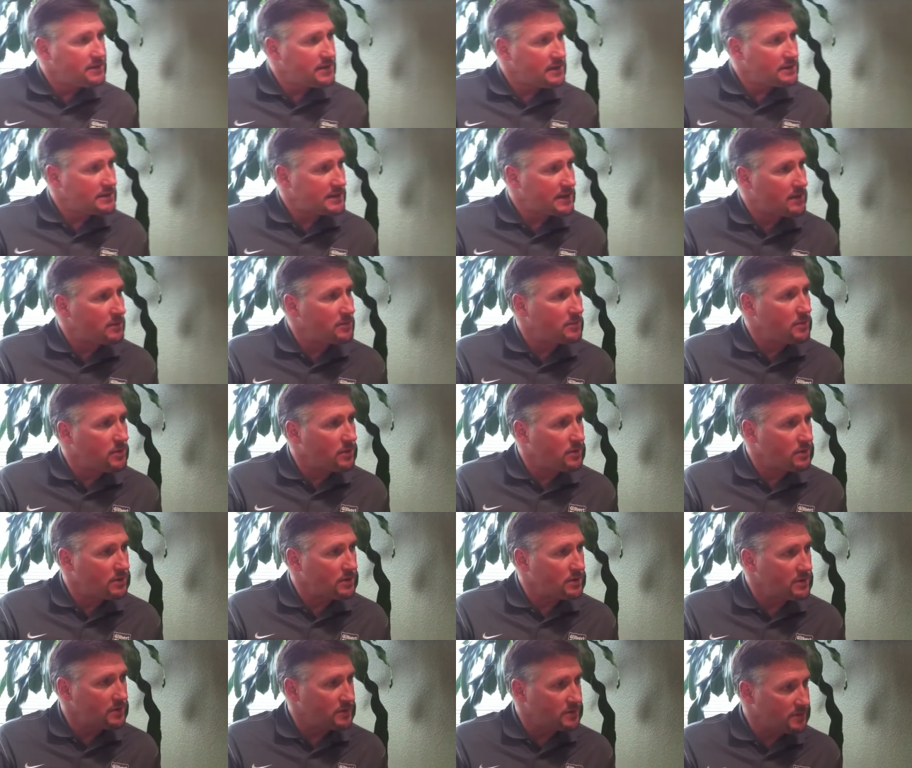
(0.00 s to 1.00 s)
you tell us how
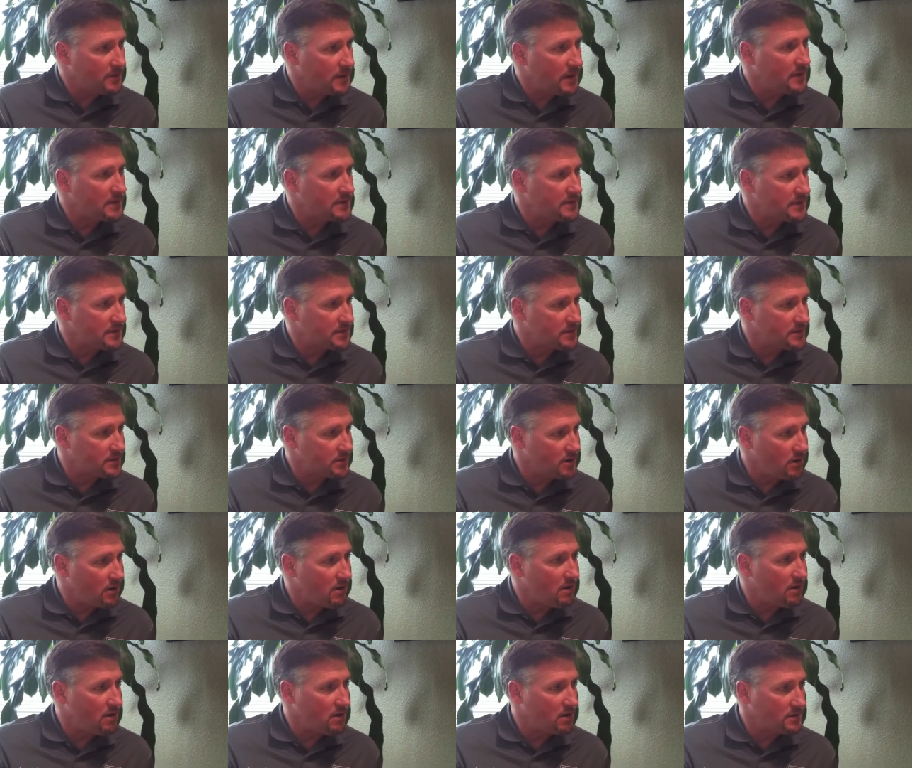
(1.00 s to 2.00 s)
important those volunteers
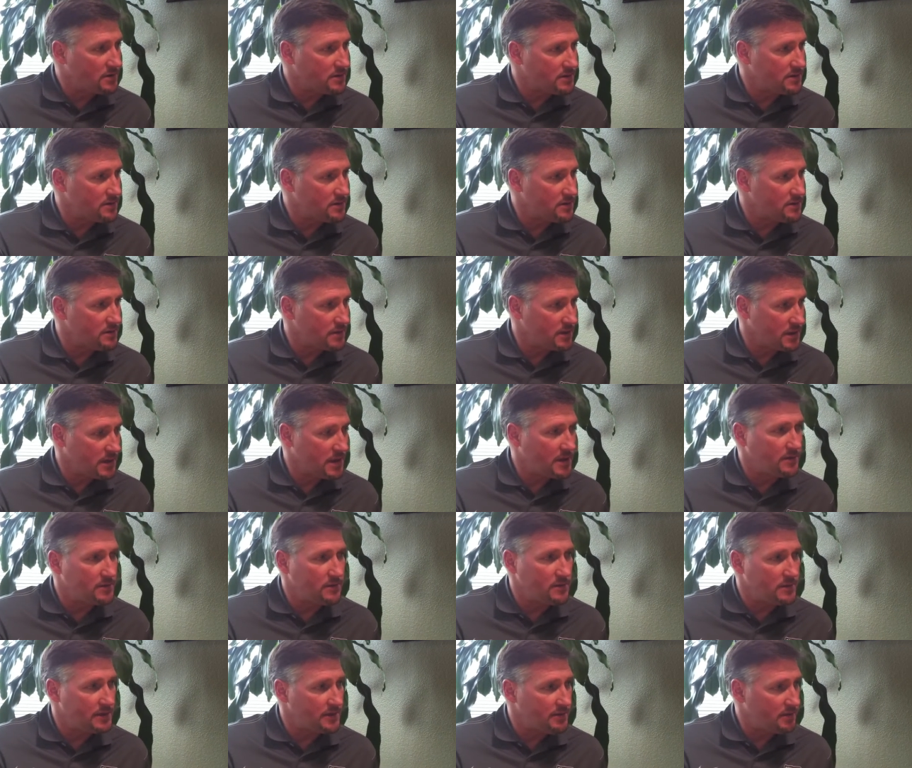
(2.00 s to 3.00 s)
are to the
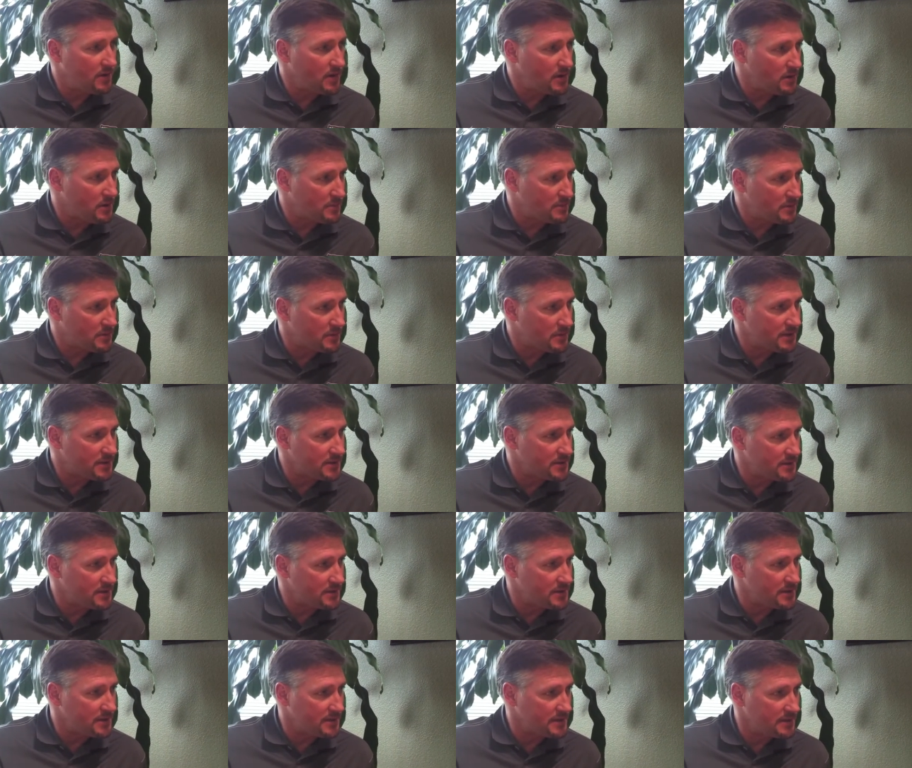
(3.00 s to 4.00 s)
continuity of our
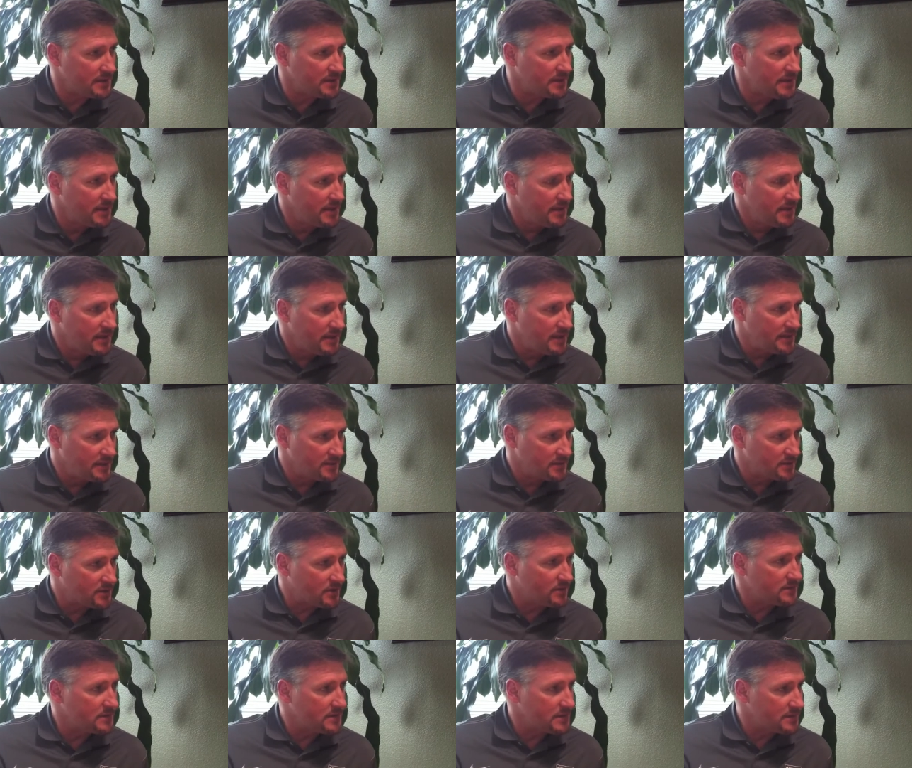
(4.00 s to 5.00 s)
operations and the
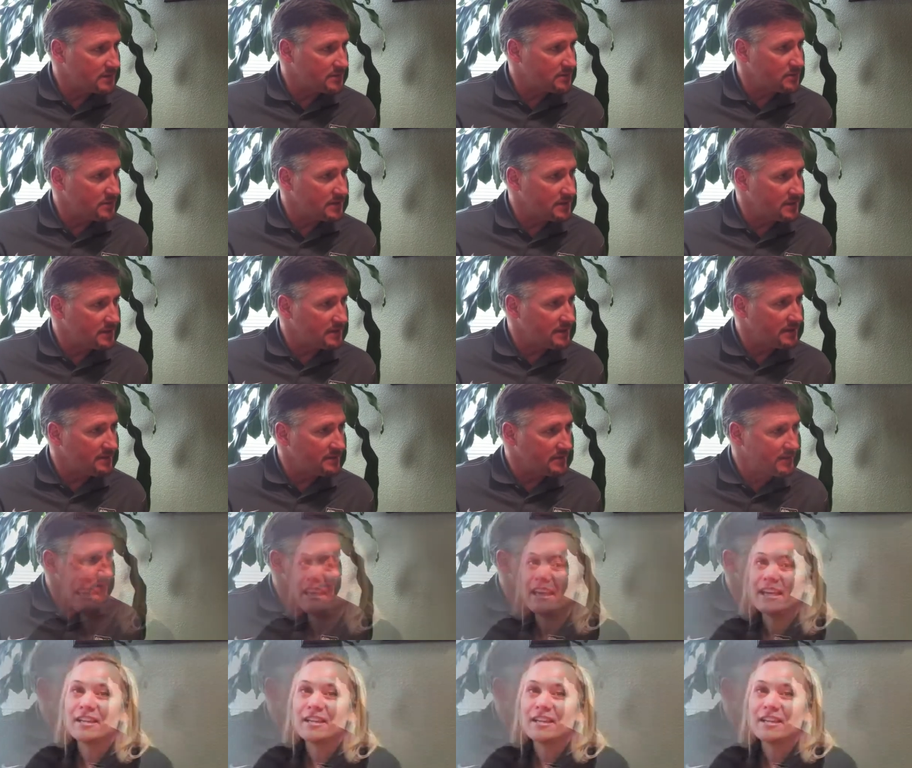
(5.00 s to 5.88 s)
services we deliver?